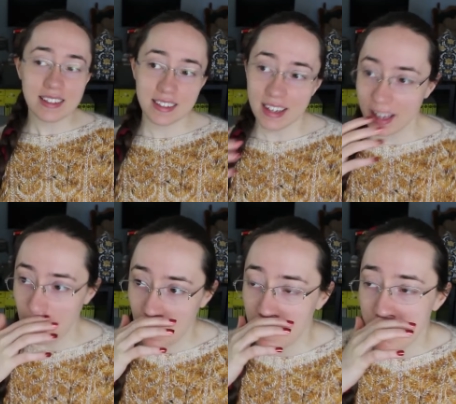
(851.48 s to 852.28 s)
it's
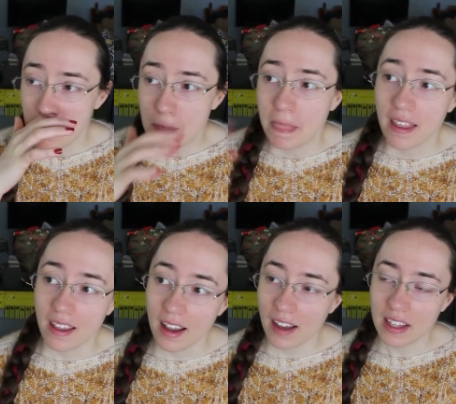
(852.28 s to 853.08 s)
like,
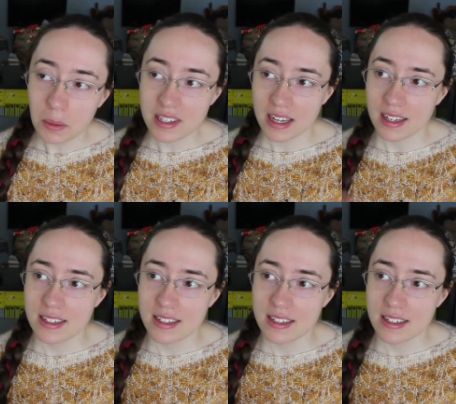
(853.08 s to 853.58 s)
I think there was like a